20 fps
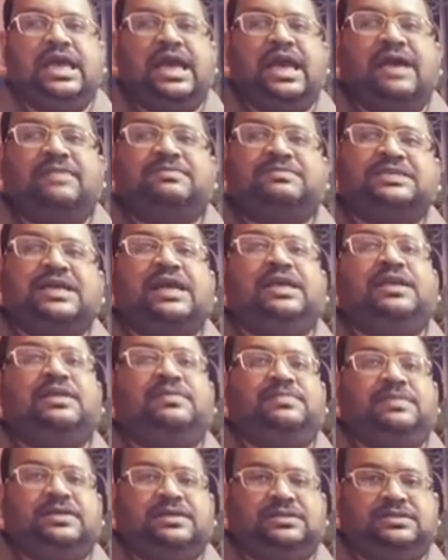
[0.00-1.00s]
have side
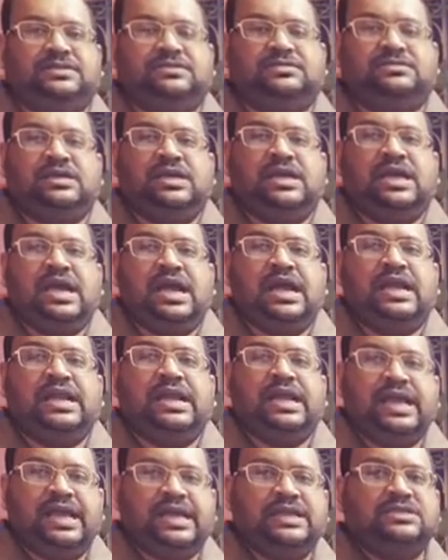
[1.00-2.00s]
effects and
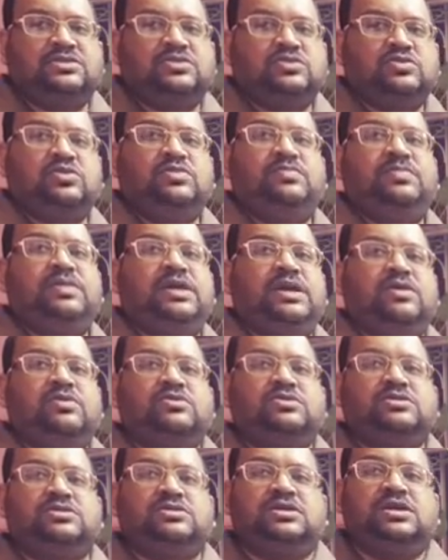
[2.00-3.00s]
hence should be
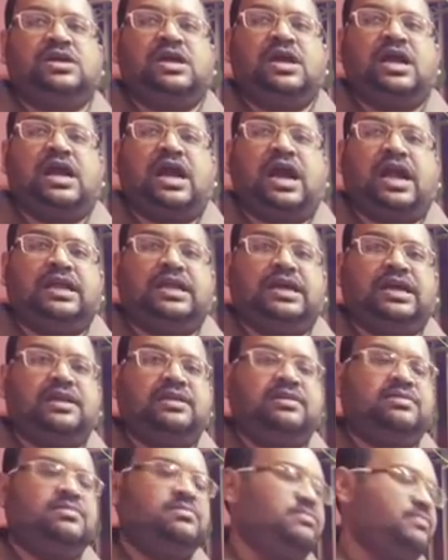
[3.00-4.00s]
used
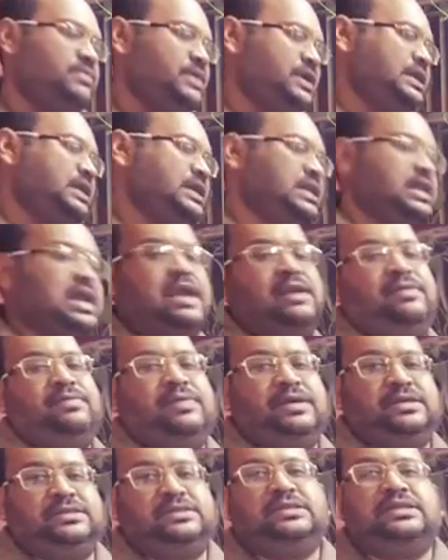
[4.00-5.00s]
under medical
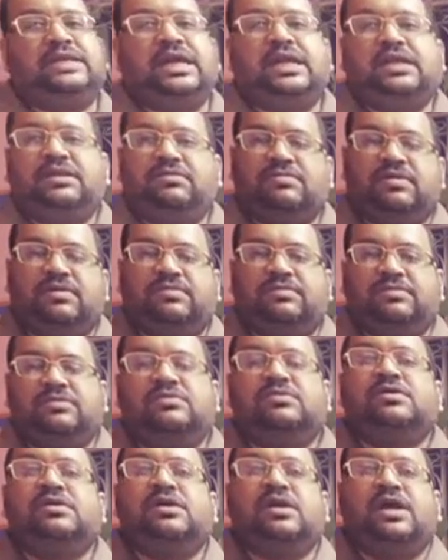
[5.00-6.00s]
advice. That you have
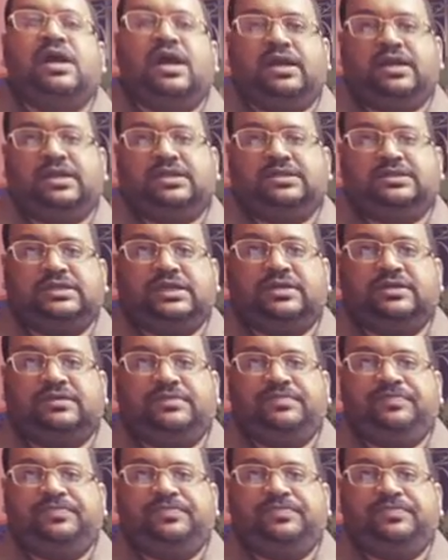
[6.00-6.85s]
to understand.